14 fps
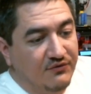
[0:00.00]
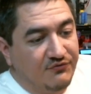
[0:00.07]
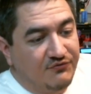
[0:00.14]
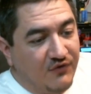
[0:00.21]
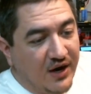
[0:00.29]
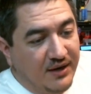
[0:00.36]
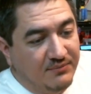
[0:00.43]

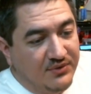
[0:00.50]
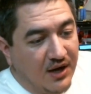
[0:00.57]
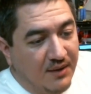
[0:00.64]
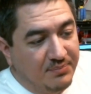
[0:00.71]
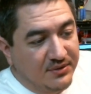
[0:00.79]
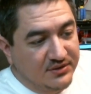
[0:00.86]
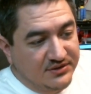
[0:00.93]
frame
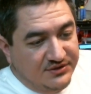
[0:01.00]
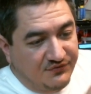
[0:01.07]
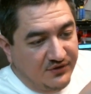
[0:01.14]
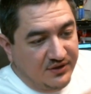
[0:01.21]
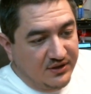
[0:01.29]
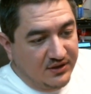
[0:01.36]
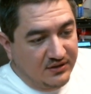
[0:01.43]
couplers
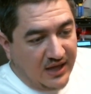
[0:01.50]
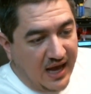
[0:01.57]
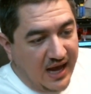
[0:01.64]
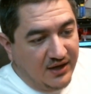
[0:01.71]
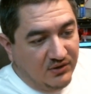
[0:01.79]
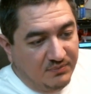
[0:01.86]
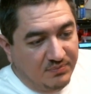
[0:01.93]
for the
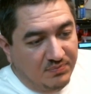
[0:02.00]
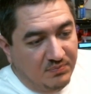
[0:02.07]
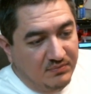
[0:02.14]
angle,